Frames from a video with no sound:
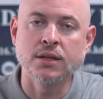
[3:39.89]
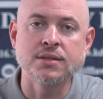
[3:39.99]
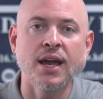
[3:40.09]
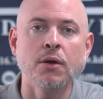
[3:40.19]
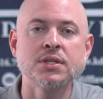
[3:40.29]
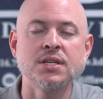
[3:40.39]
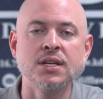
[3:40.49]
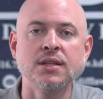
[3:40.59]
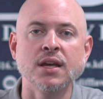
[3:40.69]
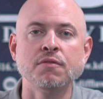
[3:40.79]
It's
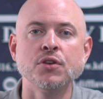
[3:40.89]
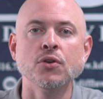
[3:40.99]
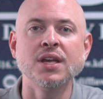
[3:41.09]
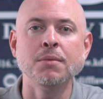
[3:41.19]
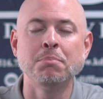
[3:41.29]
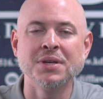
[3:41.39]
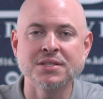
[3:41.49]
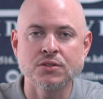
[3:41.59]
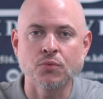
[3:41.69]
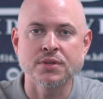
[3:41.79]
guaranteed that if you're in
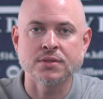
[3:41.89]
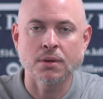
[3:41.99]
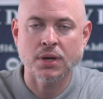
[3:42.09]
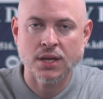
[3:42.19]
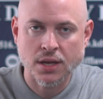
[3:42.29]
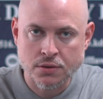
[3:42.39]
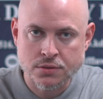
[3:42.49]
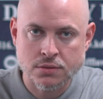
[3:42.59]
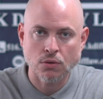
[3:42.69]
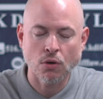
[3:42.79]
business with somebody
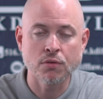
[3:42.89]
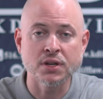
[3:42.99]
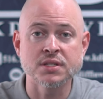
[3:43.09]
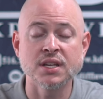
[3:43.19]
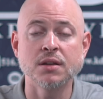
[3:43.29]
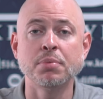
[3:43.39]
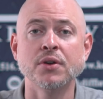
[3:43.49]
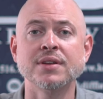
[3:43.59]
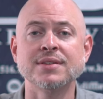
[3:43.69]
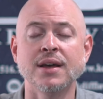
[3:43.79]
else over an extended
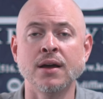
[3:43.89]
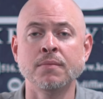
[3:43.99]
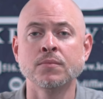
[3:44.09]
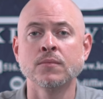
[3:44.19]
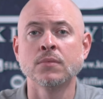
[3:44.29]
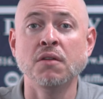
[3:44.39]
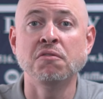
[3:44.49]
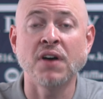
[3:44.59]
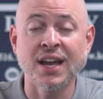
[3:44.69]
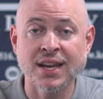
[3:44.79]
period of time and
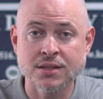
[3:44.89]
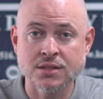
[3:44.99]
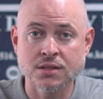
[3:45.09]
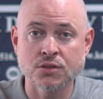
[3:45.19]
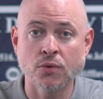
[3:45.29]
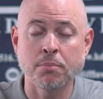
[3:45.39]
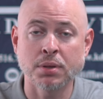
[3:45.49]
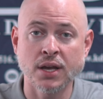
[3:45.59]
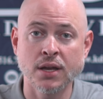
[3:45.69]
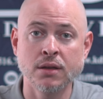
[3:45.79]
finances are at
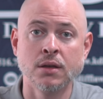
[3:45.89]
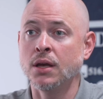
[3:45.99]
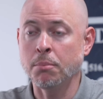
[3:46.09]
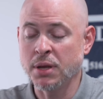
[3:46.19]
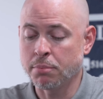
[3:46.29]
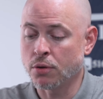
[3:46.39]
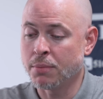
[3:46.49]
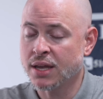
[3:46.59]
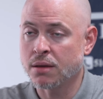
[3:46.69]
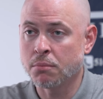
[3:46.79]
play and people are
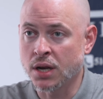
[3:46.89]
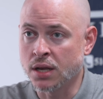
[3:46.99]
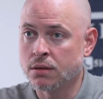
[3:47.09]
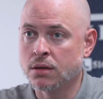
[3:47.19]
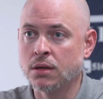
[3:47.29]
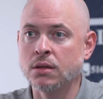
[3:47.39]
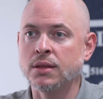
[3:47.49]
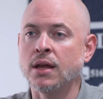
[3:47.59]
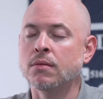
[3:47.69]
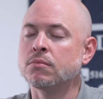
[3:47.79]
making money,
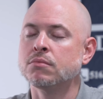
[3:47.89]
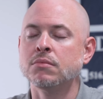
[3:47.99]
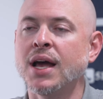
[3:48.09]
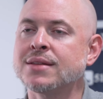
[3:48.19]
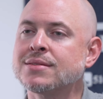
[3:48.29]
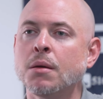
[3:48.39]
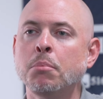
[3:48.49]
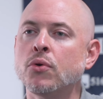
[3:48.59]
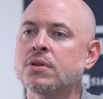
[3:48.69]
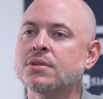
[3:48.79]
that at some
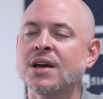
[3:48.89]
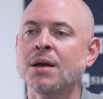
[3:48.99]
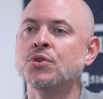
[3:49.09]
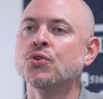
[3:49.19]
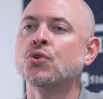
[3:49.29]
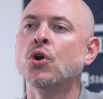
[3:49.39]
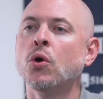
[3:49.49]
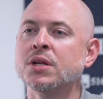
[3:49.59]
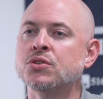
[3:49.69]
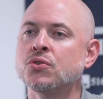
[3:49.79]
point in time, you're
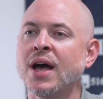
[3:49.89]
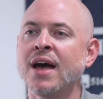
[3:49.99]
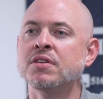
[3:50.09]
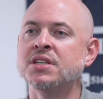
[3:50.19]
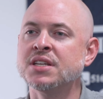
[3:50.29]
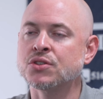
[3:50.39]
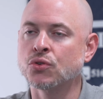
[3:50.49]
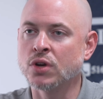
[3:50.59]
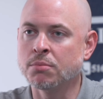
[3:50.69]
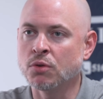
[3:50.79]
going to have a
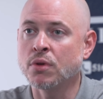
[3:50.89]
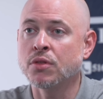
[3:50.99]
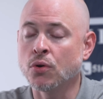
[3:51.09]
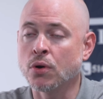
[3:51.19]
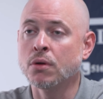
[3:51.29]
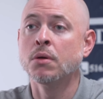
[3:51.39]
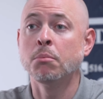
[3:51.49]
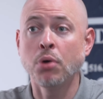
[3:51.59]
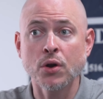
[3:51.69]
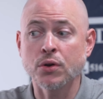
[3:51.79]
disagreement with your
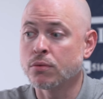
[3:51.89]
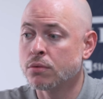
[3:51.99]
partner.